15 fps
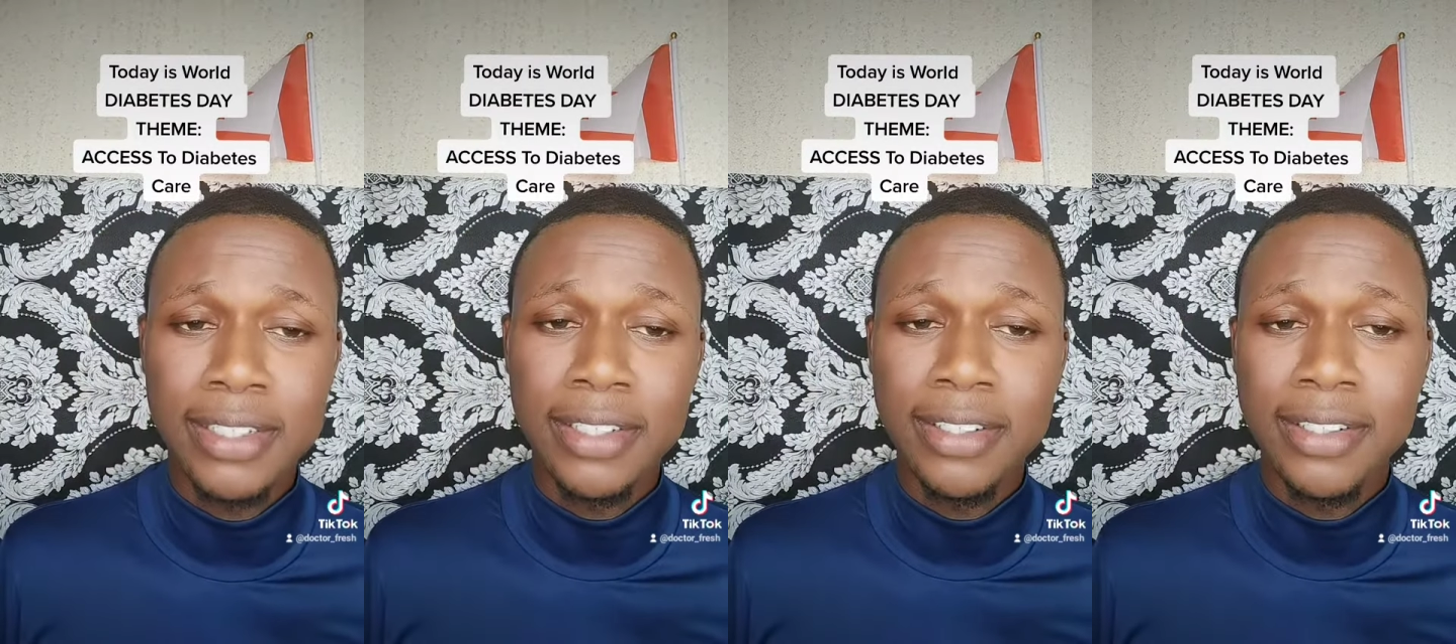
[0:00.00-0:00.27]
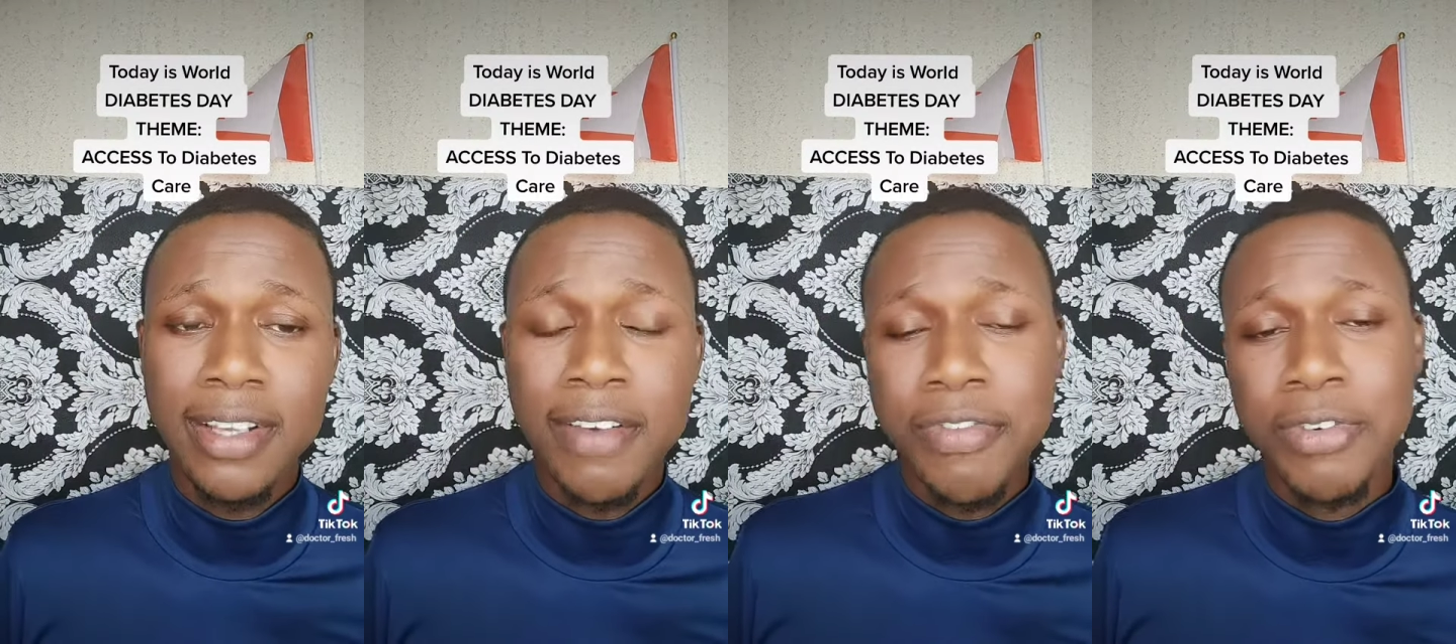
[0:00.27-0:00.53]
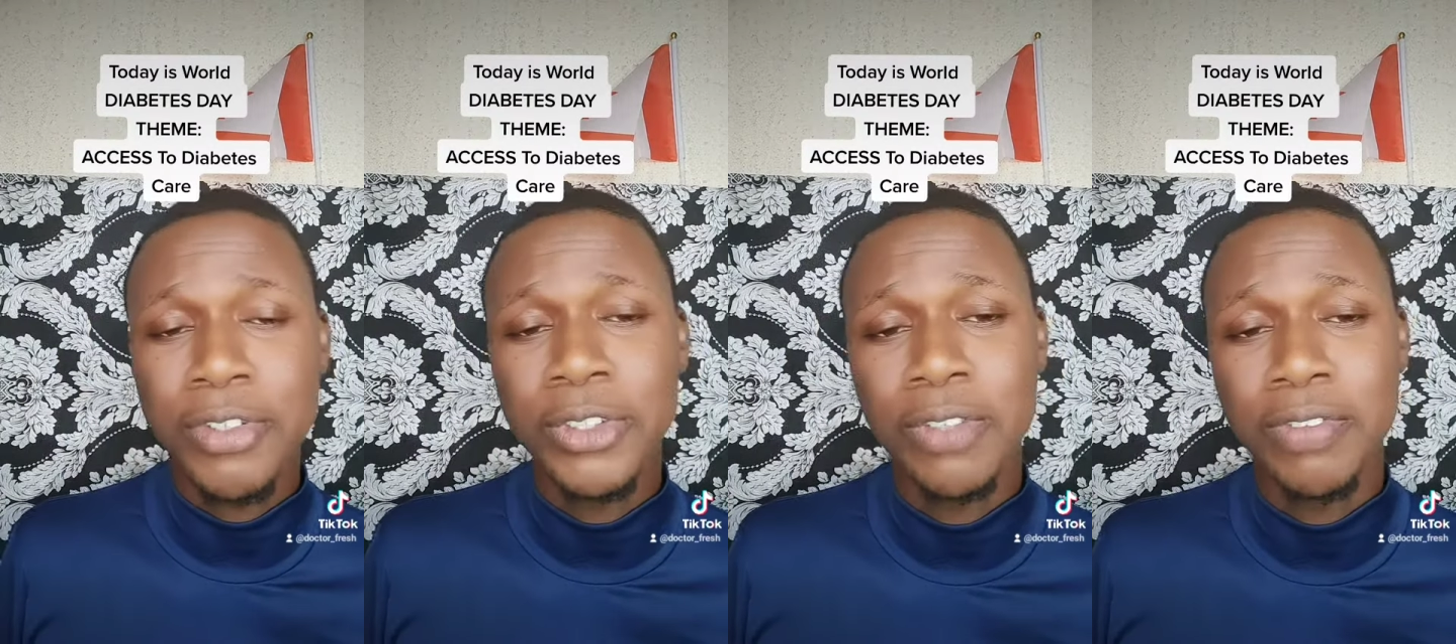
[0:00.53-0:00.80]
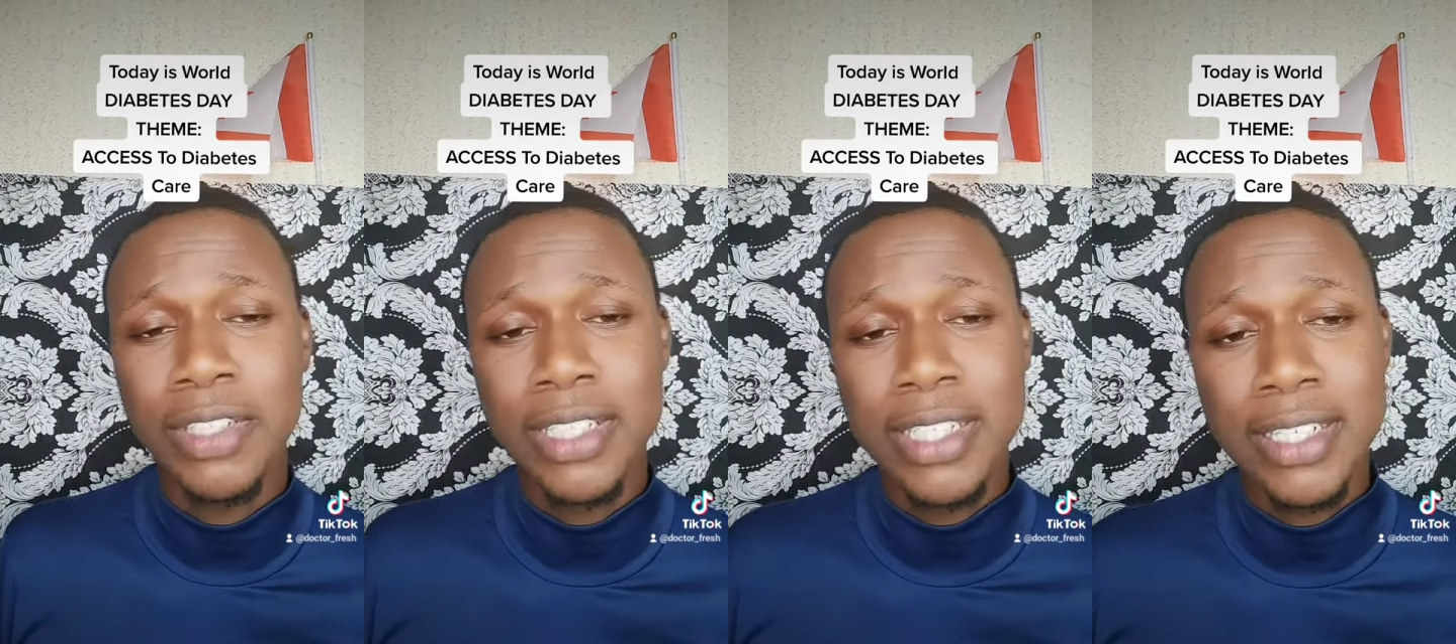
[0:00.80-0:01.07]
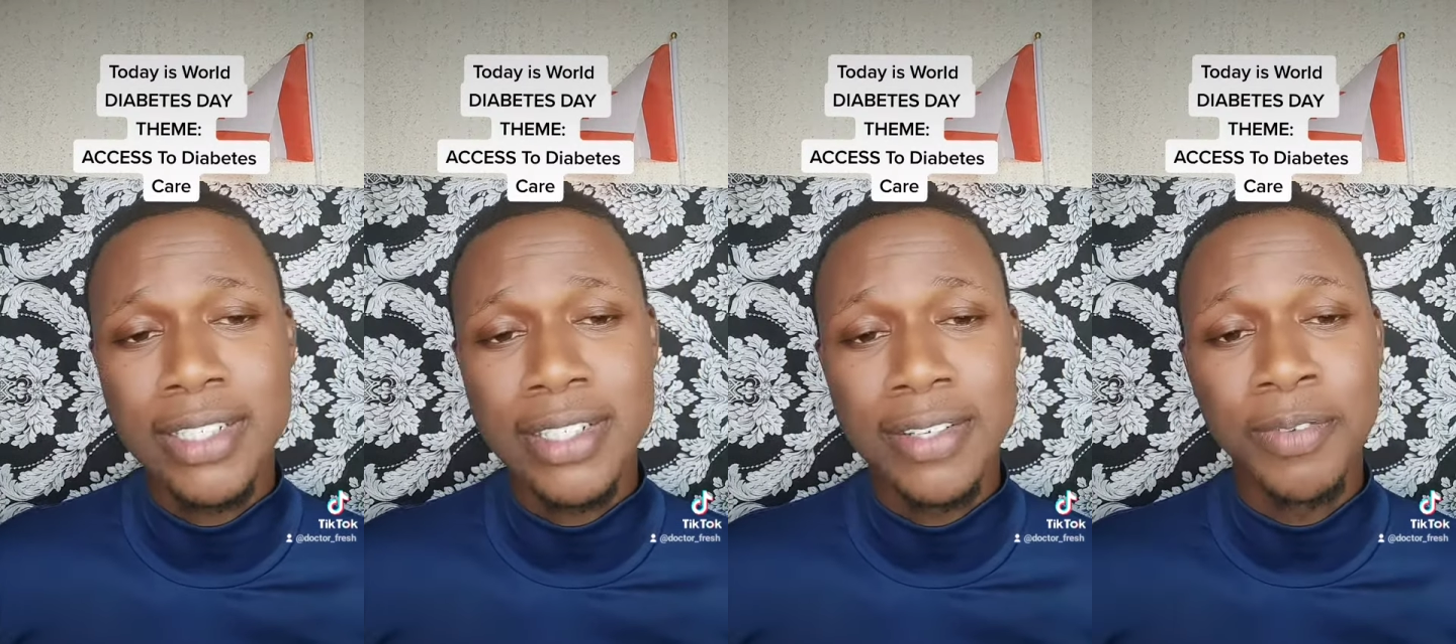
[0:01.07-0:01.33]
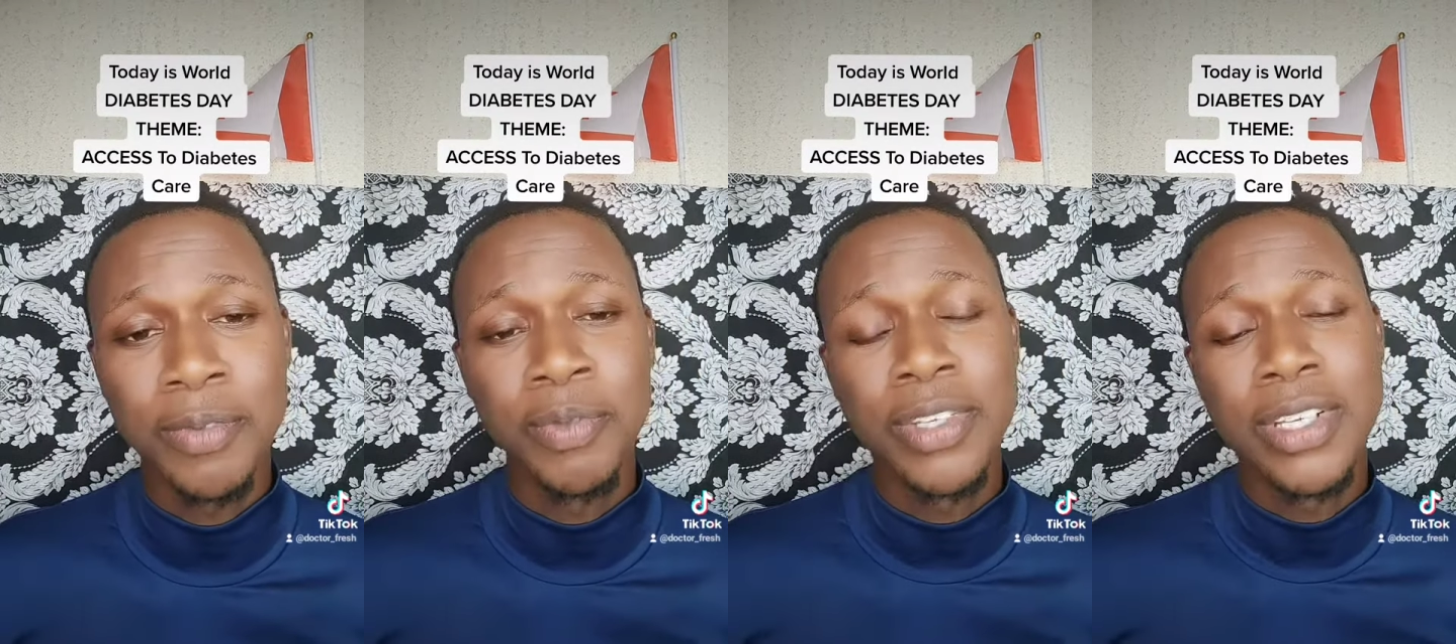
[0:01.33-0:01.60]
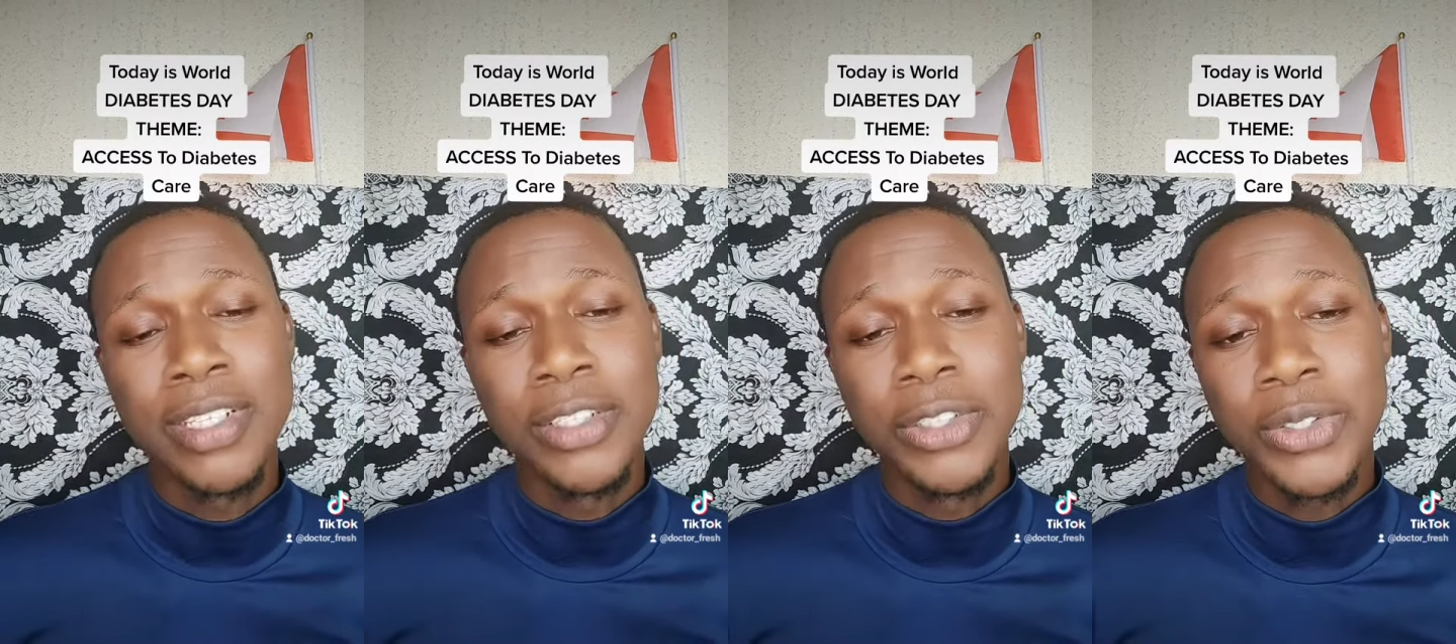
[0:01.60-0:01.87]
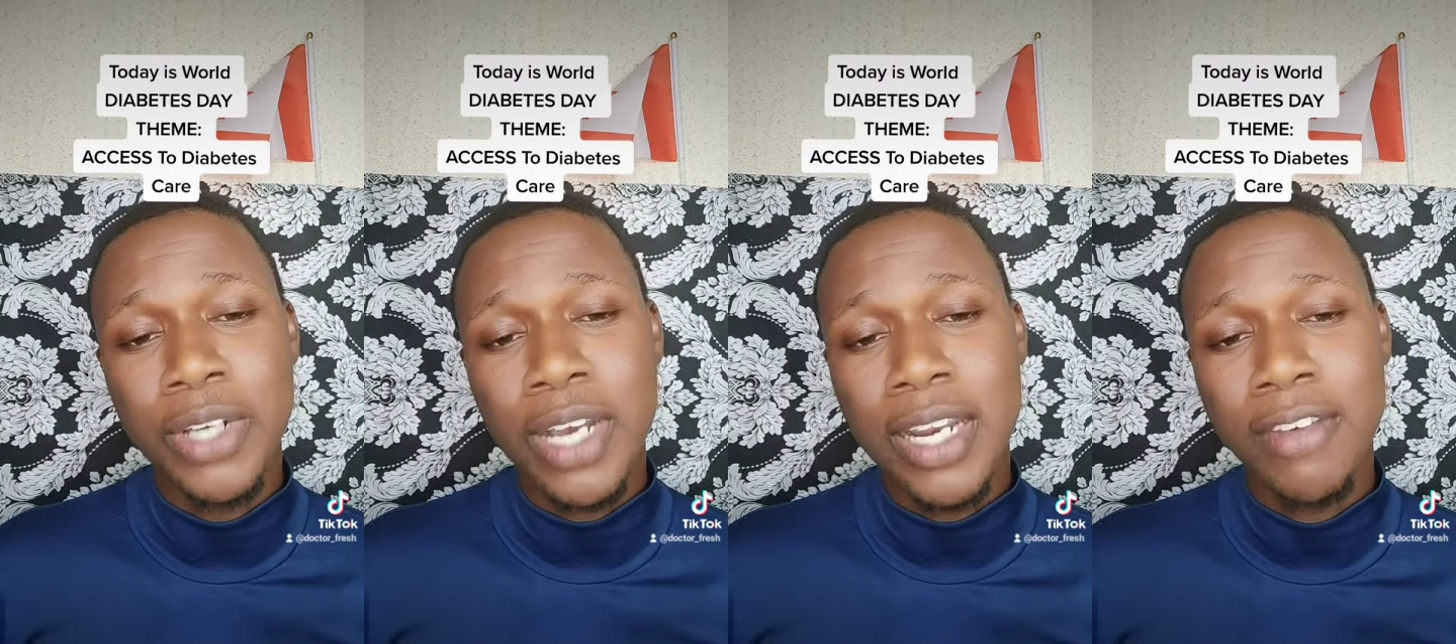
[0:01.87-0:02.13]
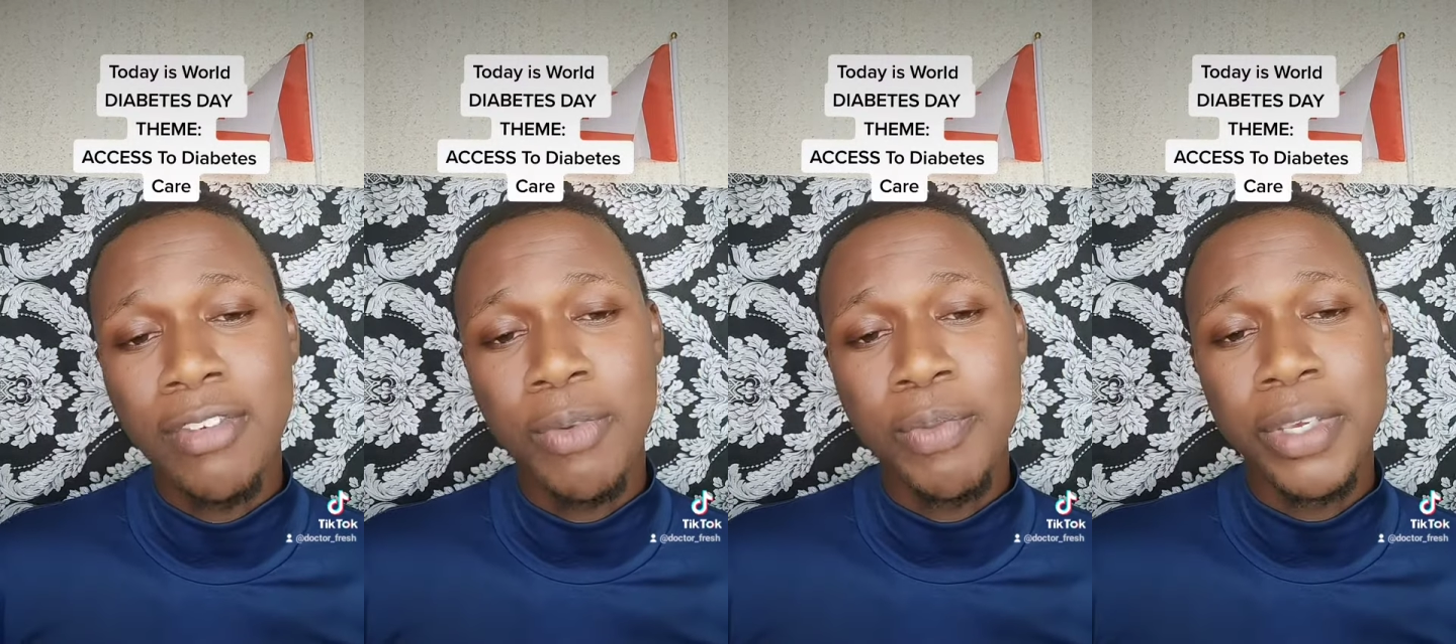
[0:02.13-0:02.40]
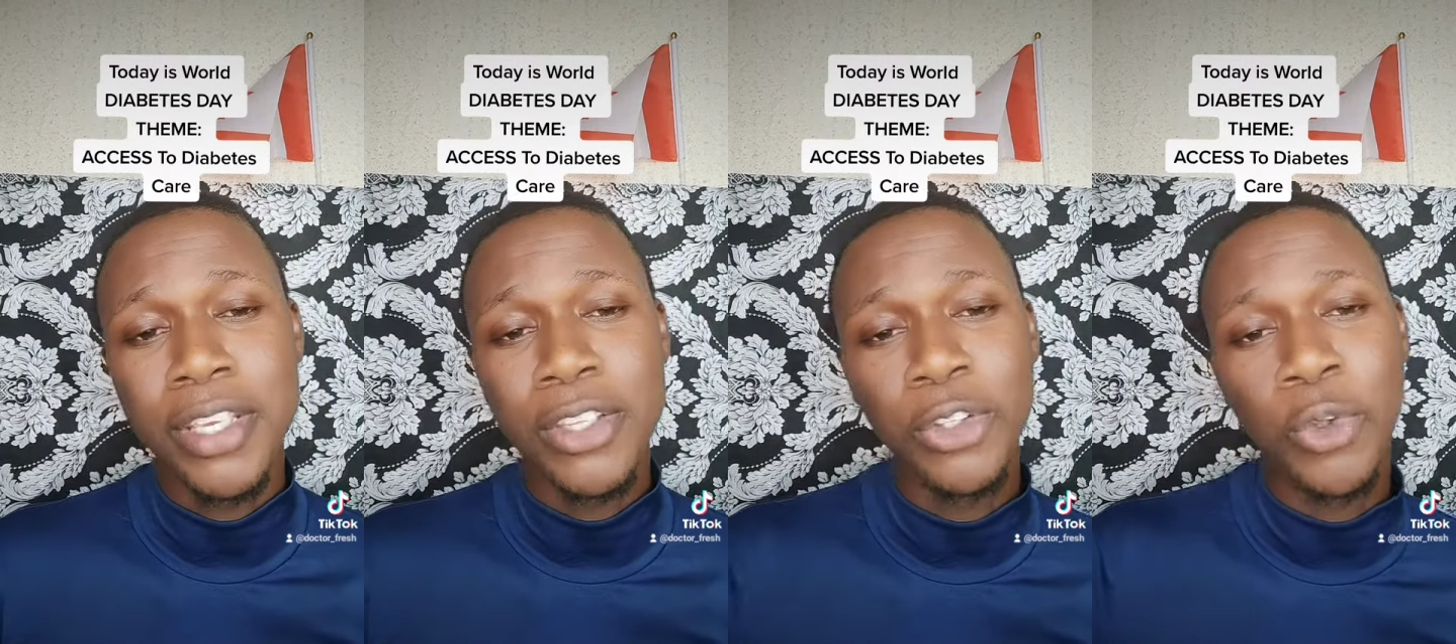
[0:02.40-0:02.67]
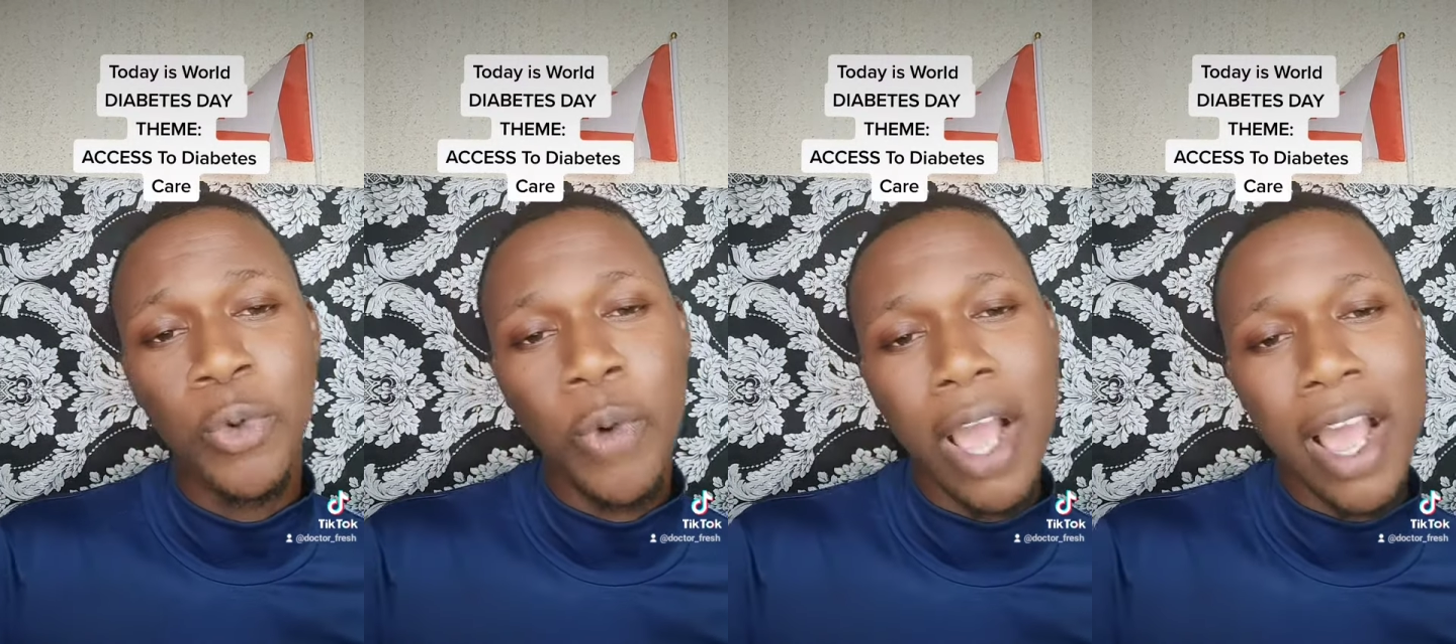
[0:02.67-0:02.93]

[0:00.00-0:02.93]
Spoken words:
The nephrons of the kidney, the sugar level begin to